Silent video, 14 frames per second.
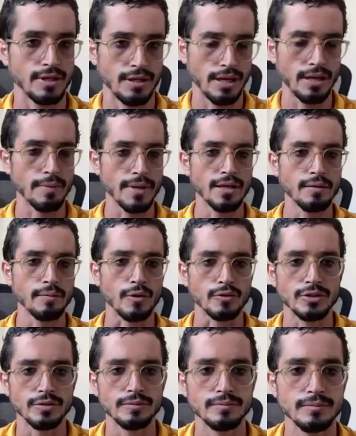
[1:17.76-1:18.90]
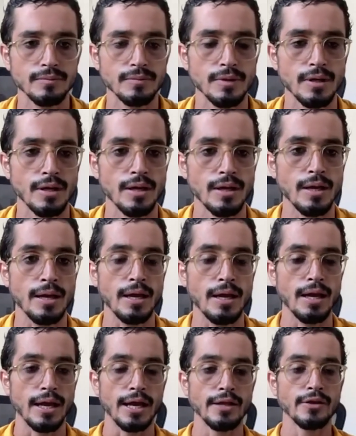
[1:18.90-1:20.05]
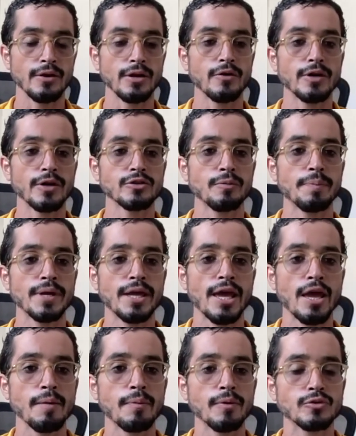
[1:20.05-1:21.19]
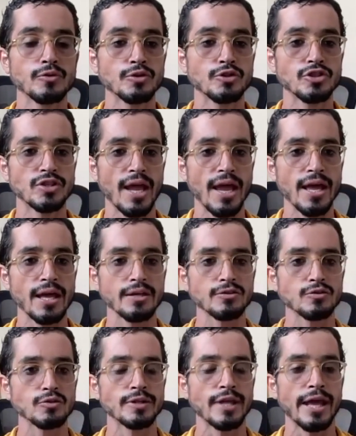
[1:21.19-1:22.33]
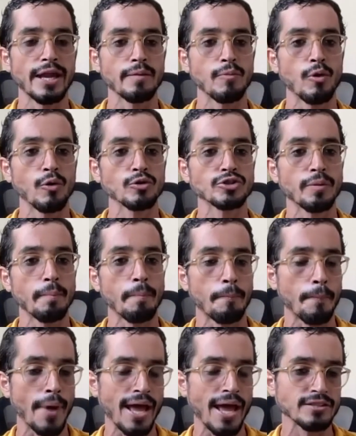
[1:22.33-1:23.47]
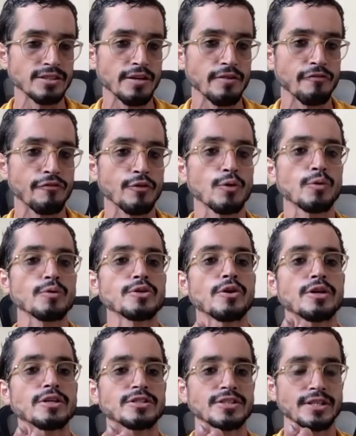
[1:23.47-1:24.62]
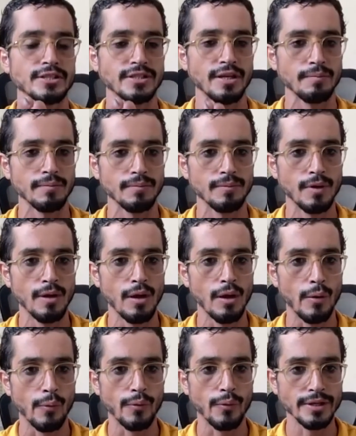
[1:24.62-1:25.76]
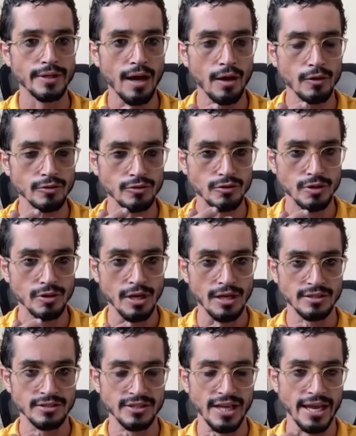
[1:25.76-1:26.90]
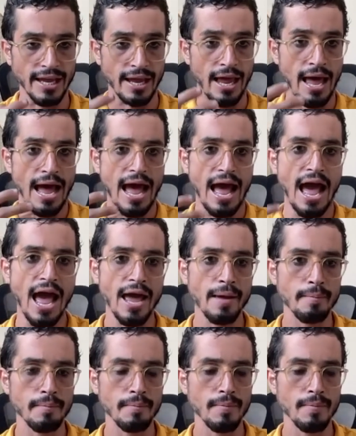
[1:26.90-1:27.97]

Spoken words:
It can be any emotion. And you are going to be able to stand to that emotion passing through your system without saying, I